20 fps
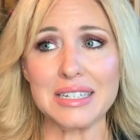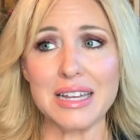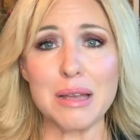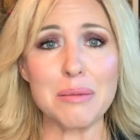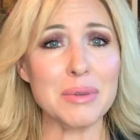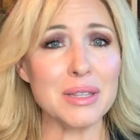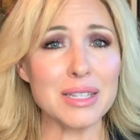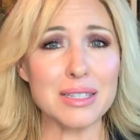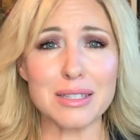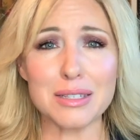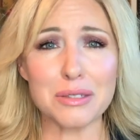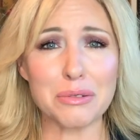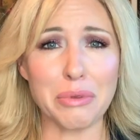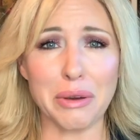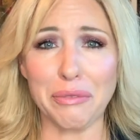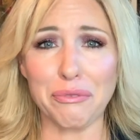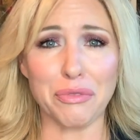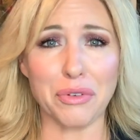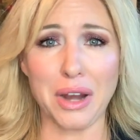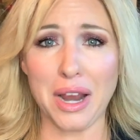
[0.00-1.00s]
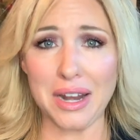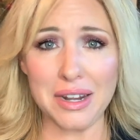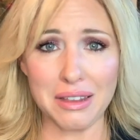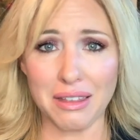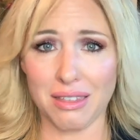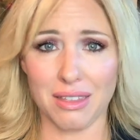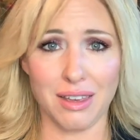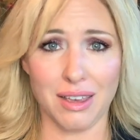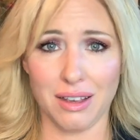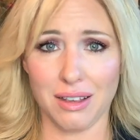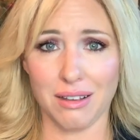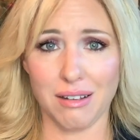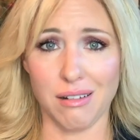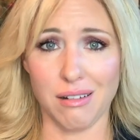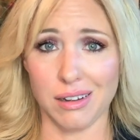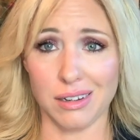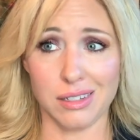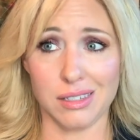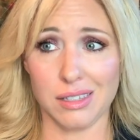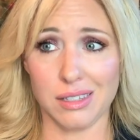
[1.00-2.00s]
I mean, this is great for anything,
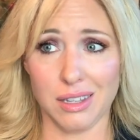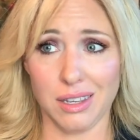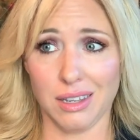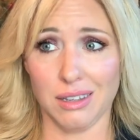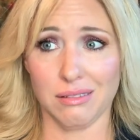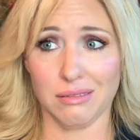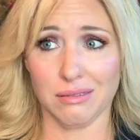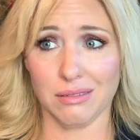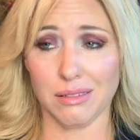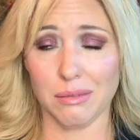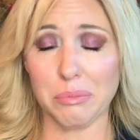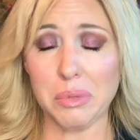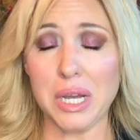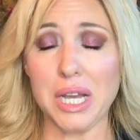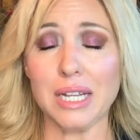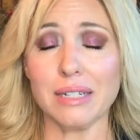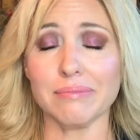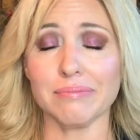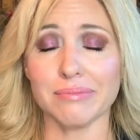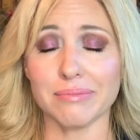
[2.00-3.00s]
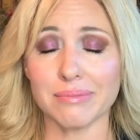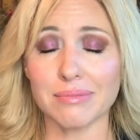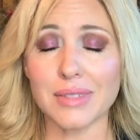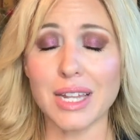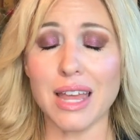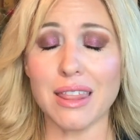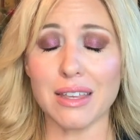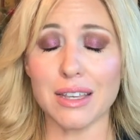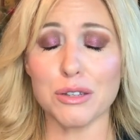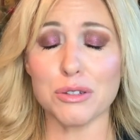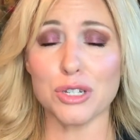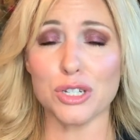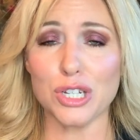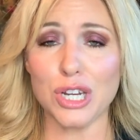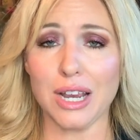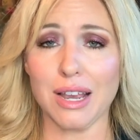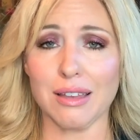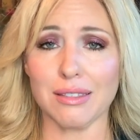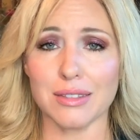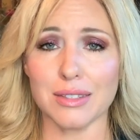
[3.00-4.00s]
honestly, but I think you should
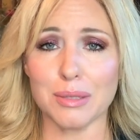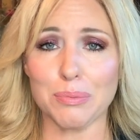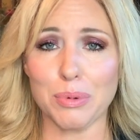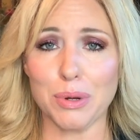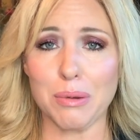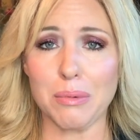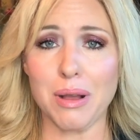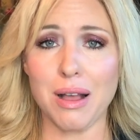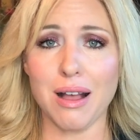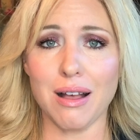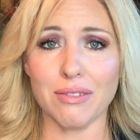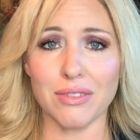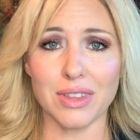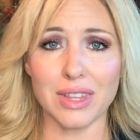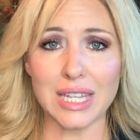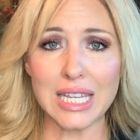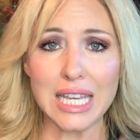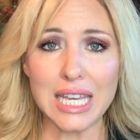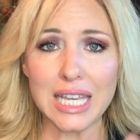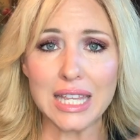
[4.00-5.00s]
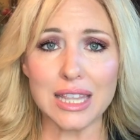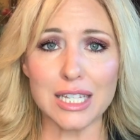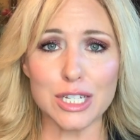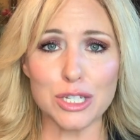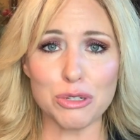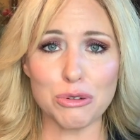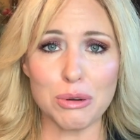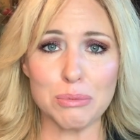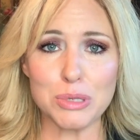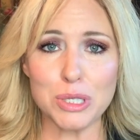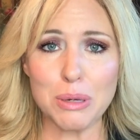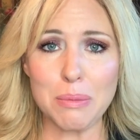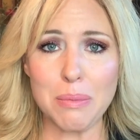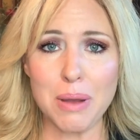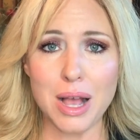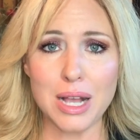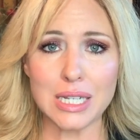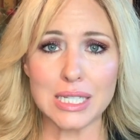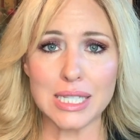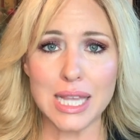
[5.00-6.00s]
check out this broom. I'll have the link in the description
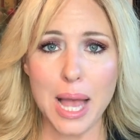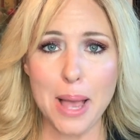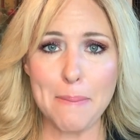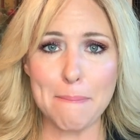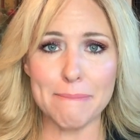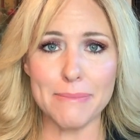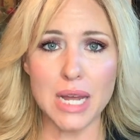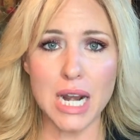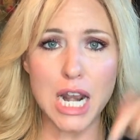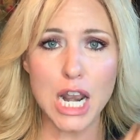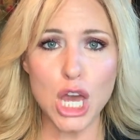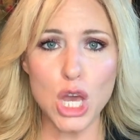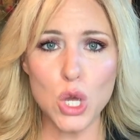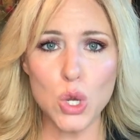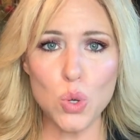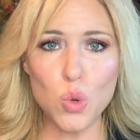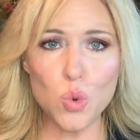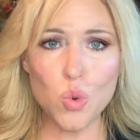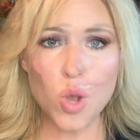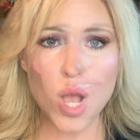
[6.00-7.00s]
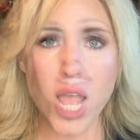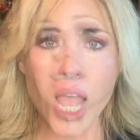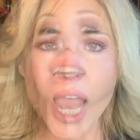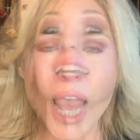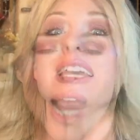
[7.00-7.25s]
box below.